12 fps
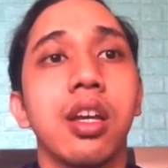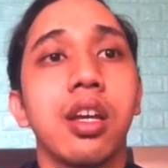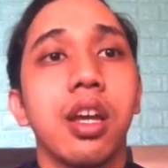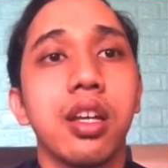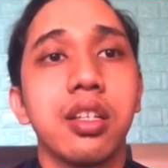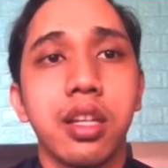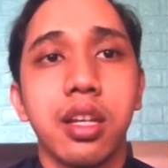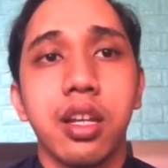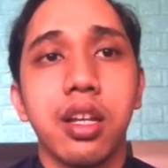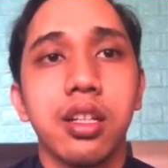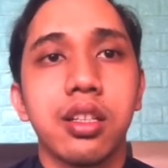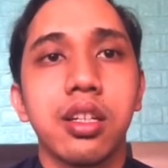as an
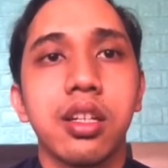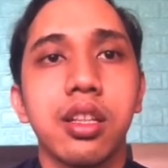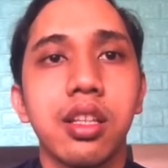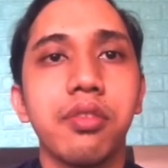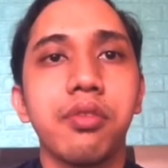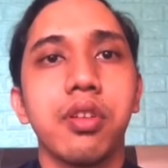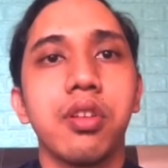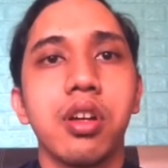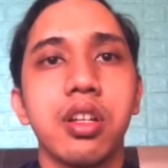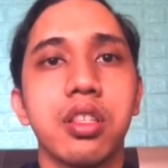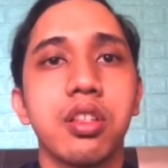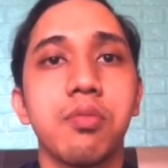alternative for
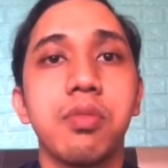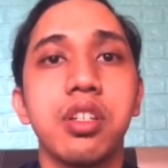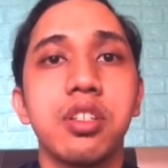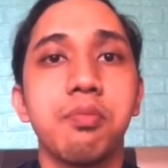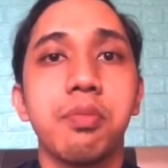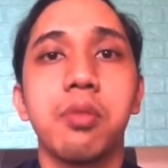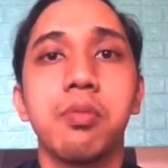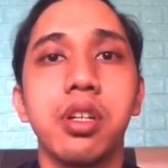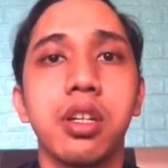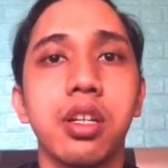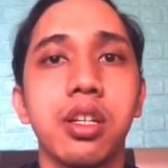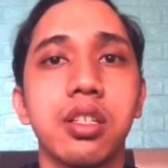established
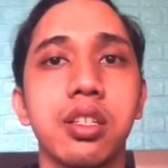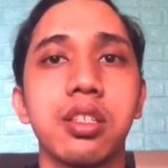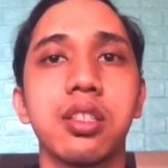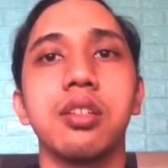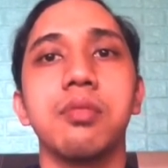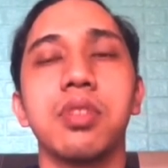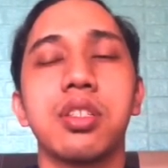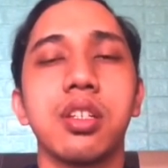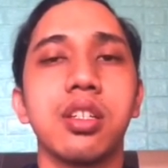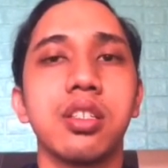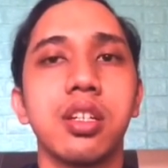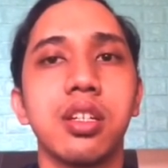public key systems
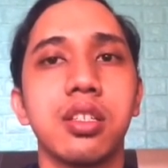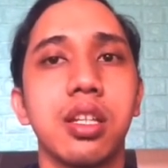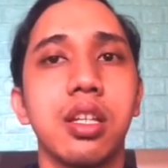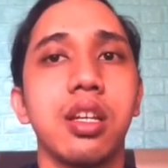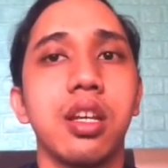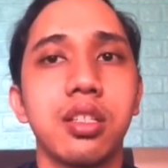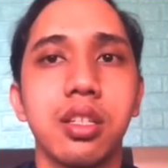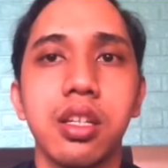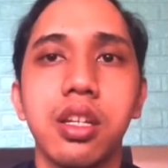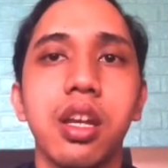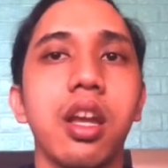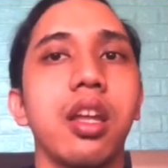such as
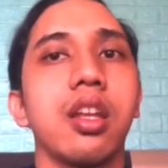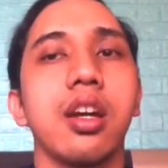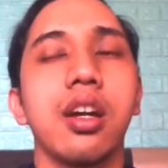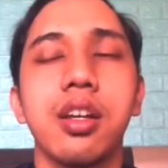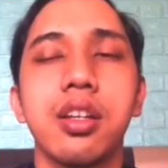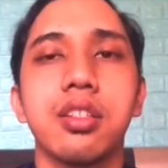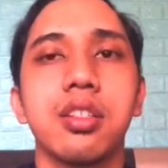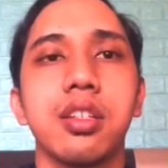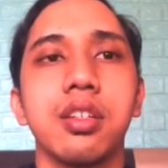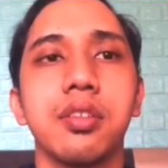DSA and RSA.